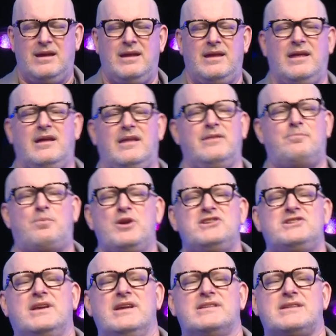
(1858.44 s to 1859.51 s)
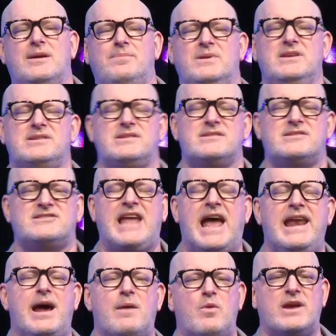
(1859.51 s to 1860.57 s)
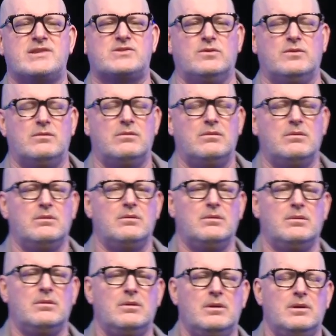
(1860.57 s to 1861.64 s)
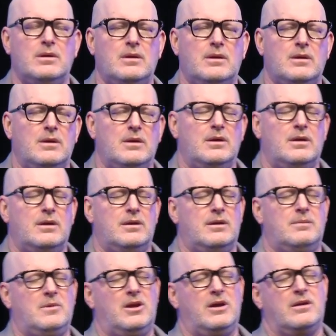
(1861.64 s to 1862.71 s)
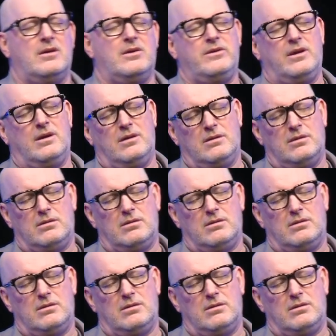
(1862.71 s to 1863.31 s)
Uh, the preacher gets up and he says, Stand up, Russell. And I'm like, Oh no.